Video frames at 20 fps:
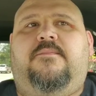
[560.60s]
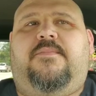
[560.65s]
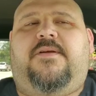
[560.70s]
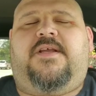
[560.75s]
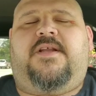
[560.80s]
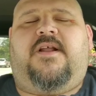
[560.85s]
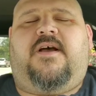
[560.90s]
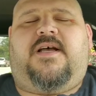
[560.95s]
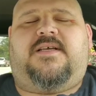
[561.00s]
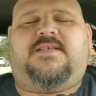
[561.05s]
But
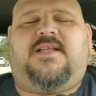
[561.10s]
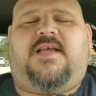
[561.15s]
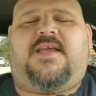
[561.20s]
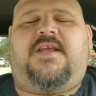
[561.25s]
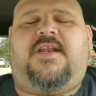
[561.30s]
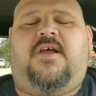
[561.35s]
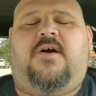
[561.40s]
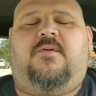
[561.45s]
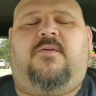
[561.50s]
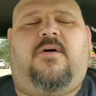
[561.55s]
you know, I was like,
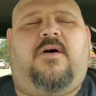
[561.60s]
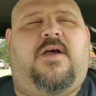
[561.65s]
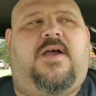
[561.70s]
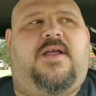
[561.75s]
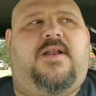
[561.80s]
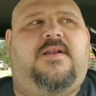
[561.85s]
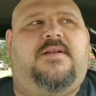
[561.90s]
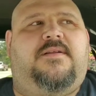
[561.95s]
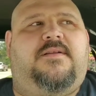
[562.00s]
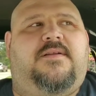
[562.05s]
you know
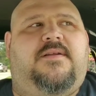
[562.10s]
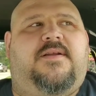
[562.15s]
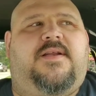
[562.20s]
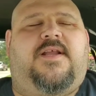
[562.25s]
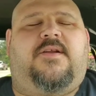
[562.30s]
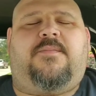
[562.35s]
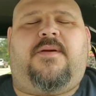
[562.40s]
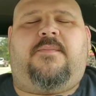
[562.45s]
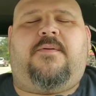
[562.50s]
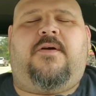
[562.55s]
what? I
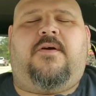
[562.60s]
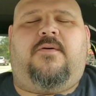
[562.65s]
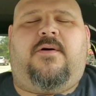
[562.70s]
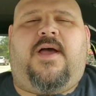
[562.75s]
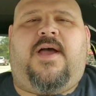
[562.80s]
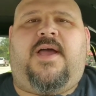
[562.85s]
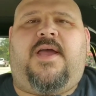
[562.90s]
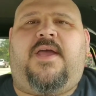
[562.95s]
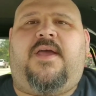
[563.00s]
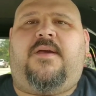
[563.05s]
need to remember who
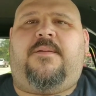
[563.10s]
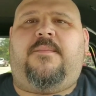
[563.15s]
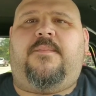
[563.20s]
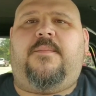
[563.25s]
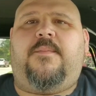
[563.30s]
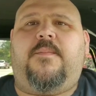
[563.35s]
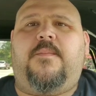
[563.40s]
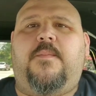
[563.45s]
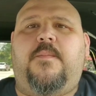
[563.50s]
I am.